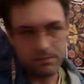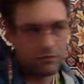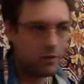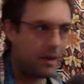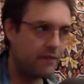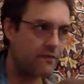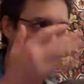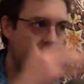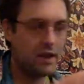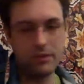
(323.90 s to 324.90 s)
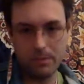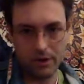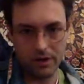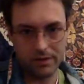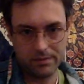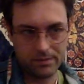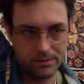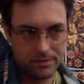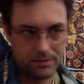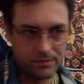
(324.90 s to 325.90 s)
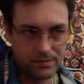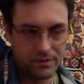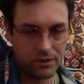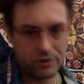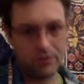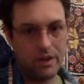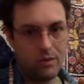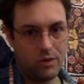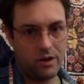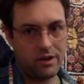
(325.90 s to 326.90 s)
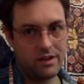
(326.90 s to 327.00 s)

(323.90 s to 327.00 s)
for my Facebook social network